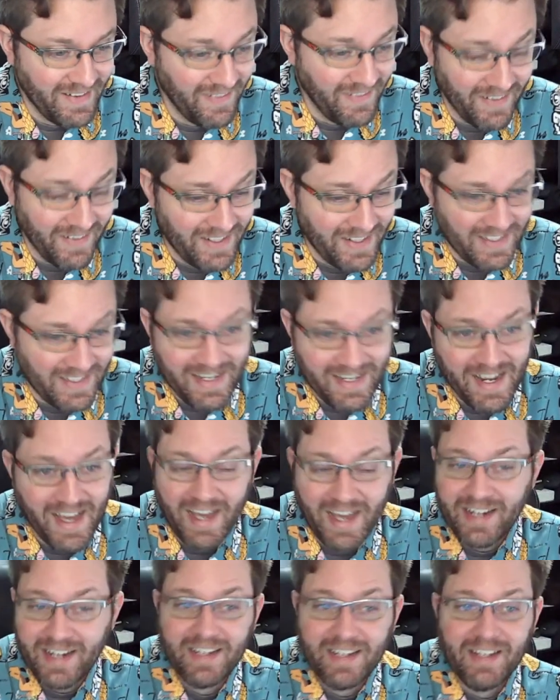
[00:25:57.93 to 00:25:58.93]
We're just
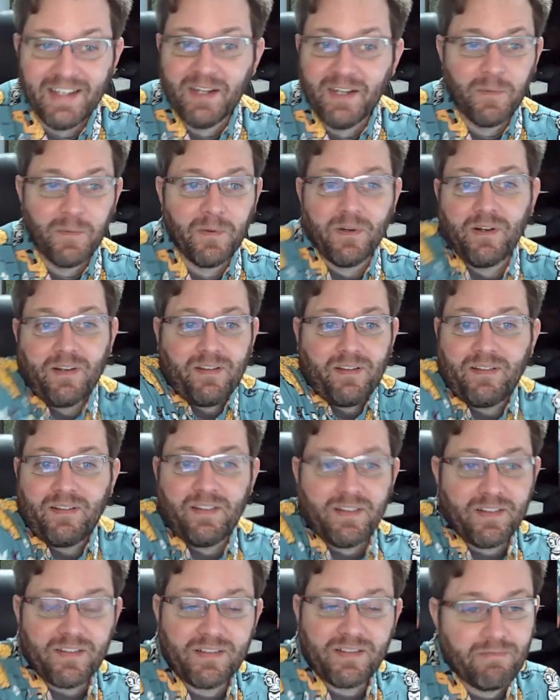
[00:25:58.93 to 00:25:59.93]
not. They're
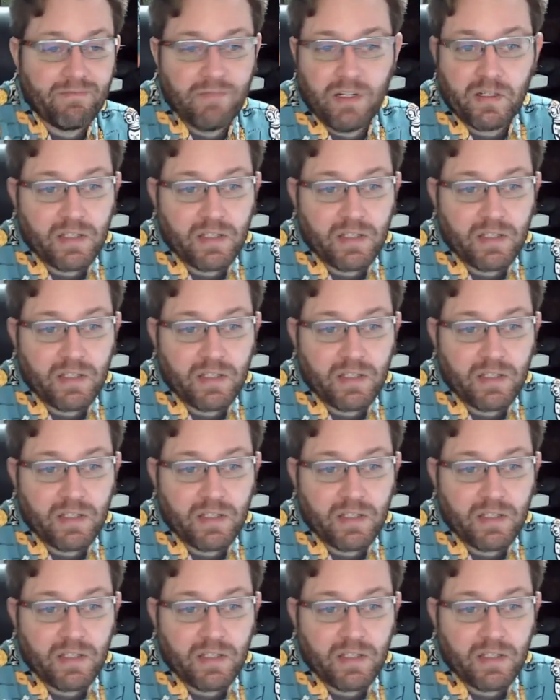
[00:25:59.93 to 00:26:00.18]
just not